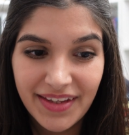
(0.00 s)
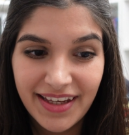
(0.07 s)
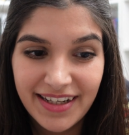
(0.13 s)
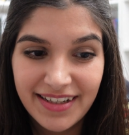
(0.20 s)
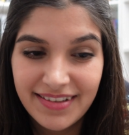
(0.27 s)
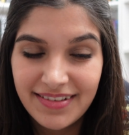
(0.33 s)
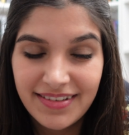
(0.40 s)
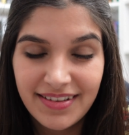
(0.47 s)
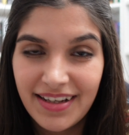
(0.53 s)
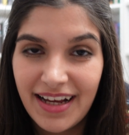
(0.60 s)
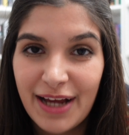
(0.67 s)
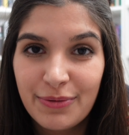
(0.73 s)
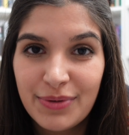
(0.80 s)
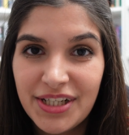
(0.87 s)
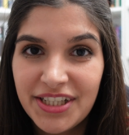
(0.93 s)
And
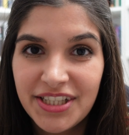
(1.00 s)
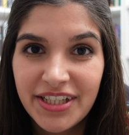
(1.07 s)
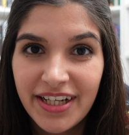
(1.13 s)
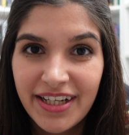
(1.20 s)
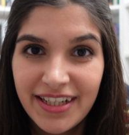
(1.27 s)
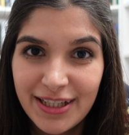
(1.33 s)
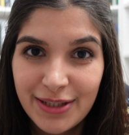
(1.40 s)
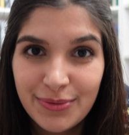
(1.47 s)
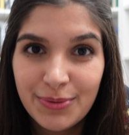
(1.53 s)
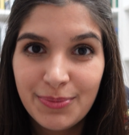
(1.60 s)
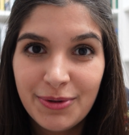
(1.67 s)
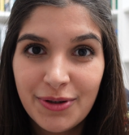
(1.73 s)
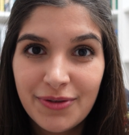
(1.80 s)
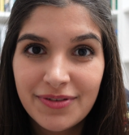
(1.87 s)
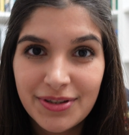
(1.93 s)
I wish it would
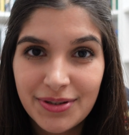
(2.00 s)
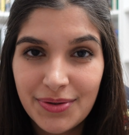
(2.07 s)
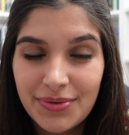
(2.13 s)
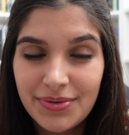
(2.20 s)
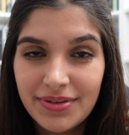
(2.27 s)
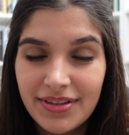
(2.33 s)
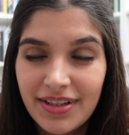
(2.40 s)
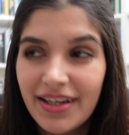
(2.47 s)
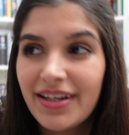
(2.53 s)
be over soon,